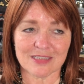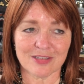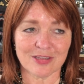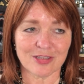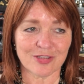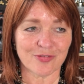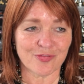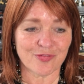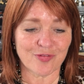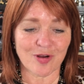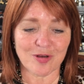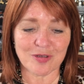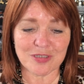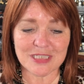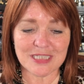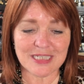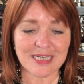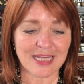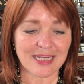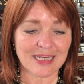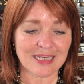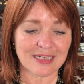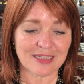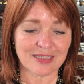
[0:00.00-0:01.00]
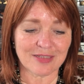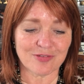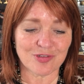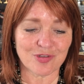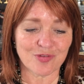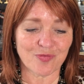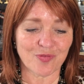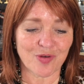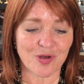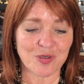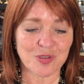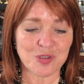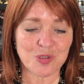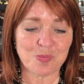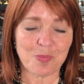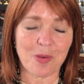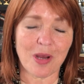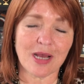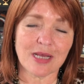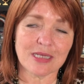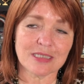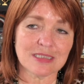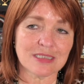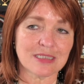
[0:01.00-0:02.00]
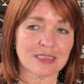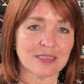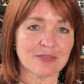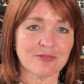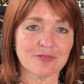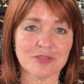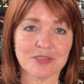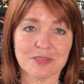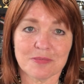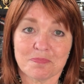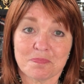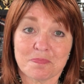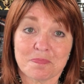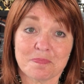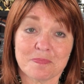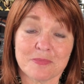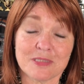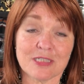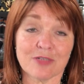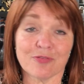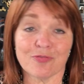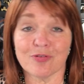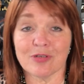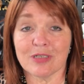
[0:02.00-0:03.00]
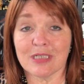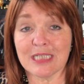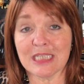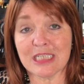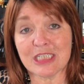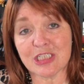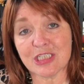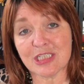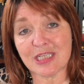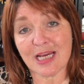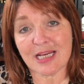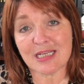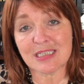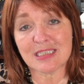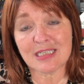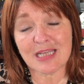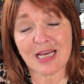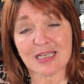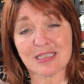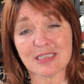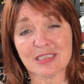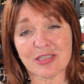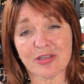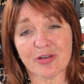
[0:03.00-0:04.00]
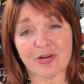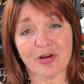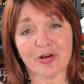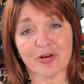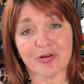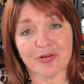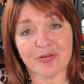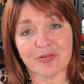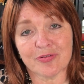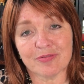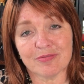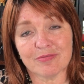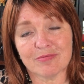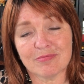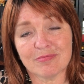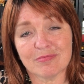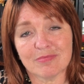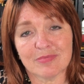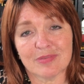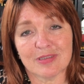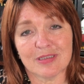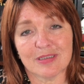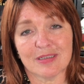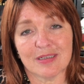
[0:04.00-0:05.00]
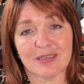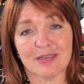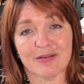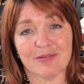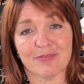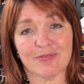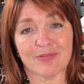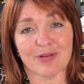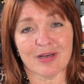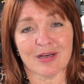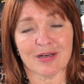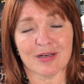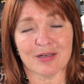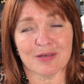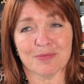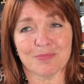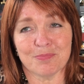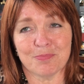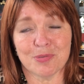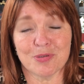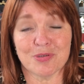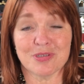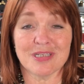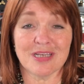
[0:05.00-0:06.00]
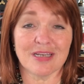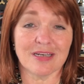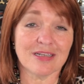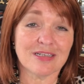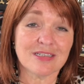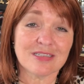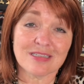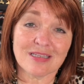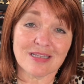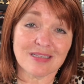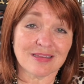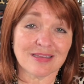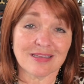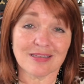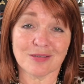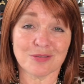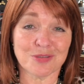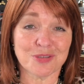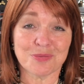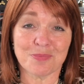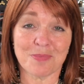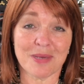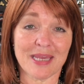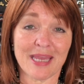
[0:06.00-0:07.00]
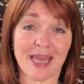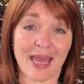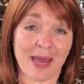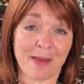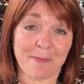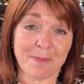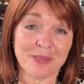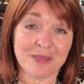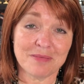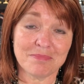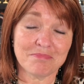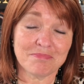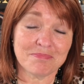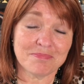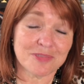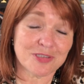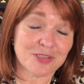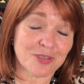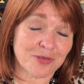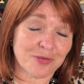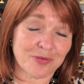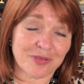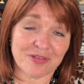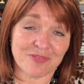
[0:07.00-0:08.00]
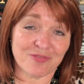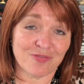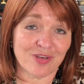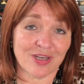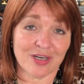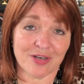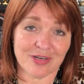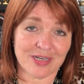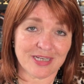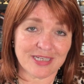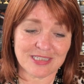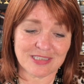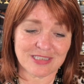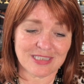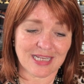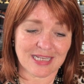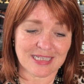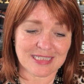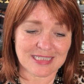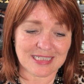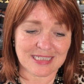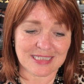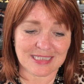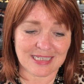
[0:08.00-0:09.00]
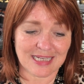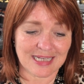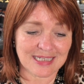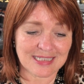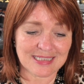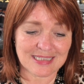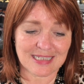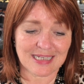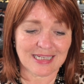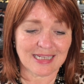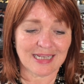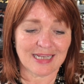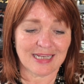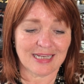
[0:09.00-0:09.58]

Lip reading: the false negatives, false positives, each test has their own percentage that those may happen. So it varies test to test.